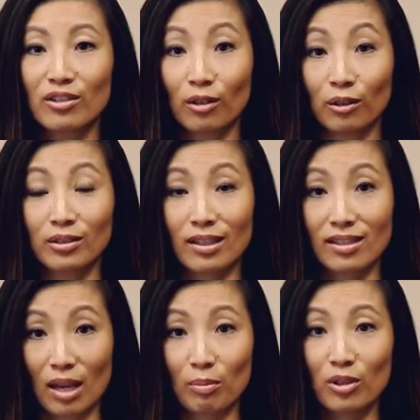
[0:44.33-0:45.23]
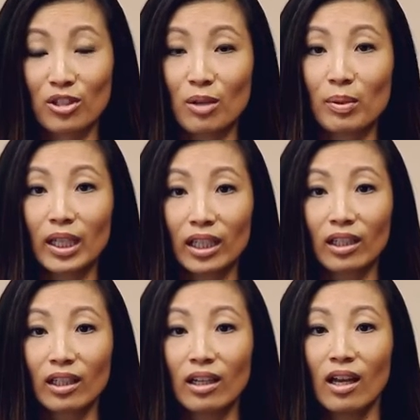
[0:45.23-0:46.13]
adult discipleship
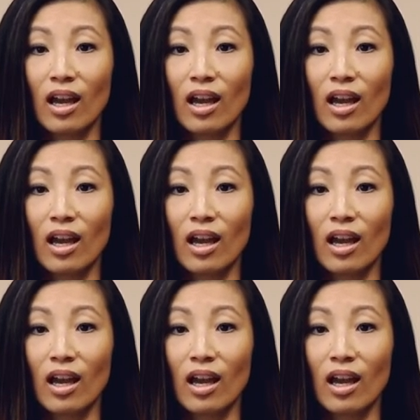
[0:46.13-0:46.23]
here.